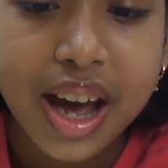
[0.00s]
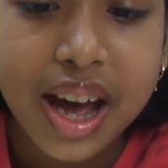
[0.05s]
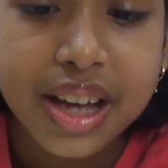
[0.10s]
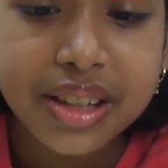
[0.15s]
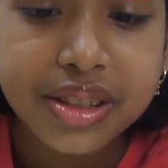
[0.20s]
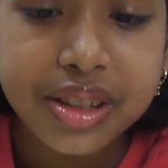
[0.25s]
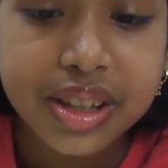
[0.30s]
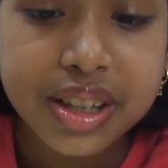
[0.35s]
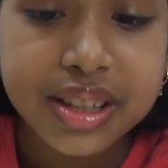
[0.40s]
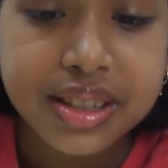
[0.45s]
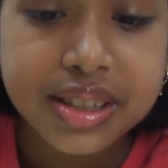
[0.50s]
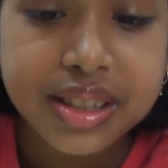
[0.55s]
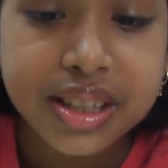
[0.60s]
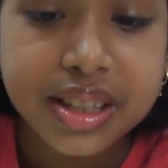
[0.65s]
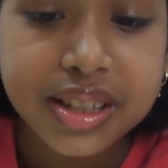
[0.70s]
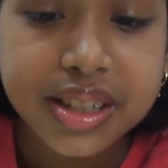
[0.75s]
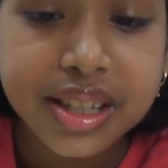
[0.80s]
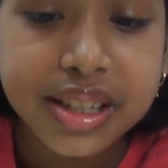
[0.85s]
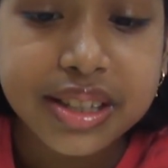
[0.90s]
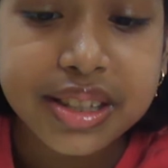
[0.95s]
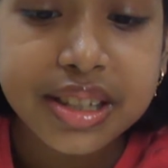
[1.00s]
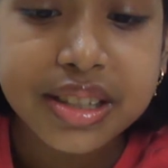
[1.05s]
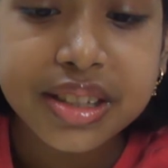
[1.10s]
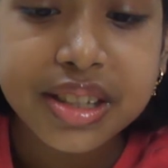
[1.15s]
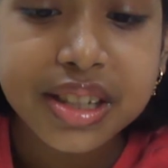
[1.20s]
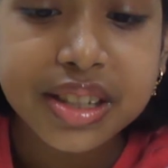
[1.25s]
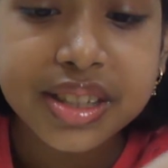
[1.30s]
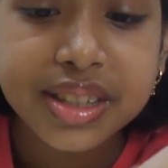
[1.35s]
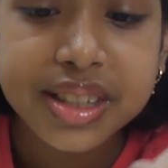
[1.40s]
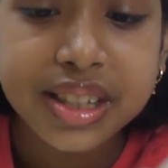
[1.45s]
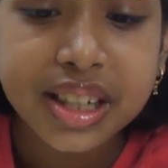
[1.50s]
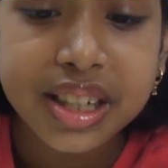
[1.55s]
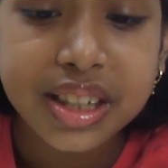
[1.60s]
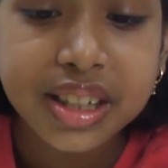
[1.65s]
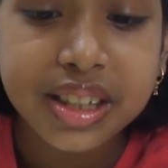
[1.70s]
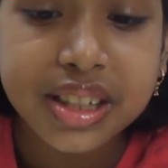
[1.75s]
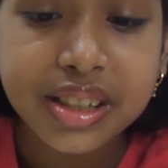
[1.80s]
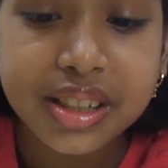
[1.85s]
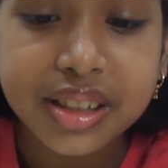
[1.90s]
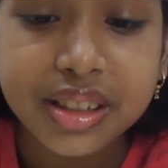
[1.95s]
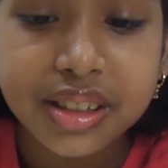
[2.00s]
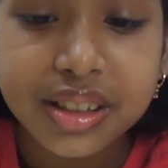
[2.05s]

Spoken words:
as you can see, this is the seed,